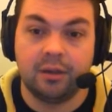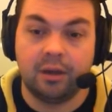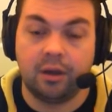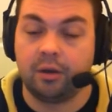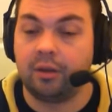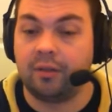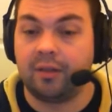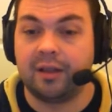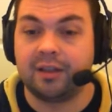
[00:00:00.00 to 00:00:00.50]

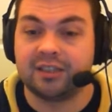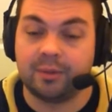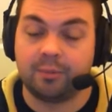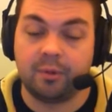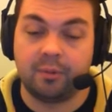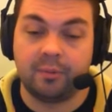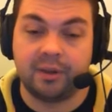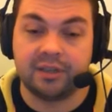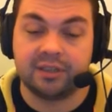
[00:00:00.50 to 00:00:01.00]
or the last
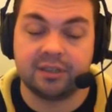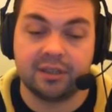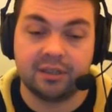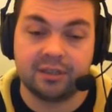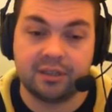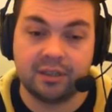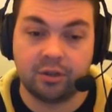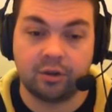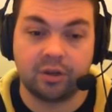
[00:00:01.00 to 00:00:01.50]
couple of minutes,
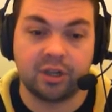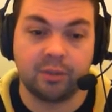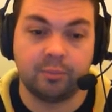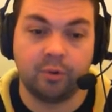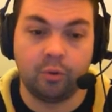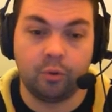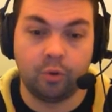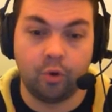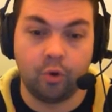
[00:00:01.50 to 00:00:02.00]
to tuck the
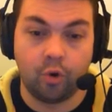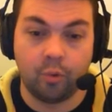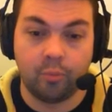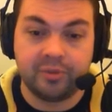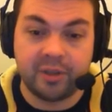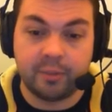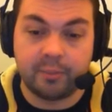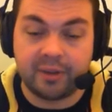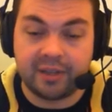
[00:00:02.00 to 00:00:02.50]
ball home
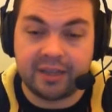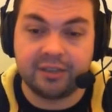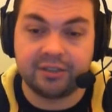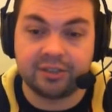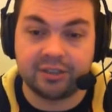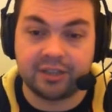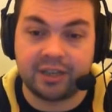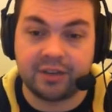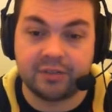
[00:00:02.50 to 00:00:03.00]
to
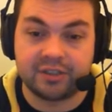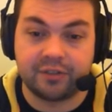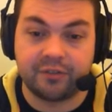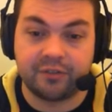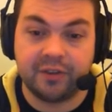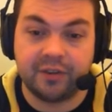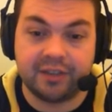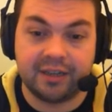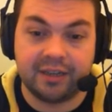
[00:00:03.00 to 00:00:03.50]
potentially give us a
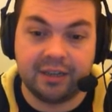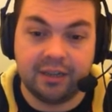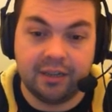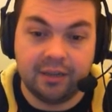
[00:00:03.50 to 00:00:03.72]
victory.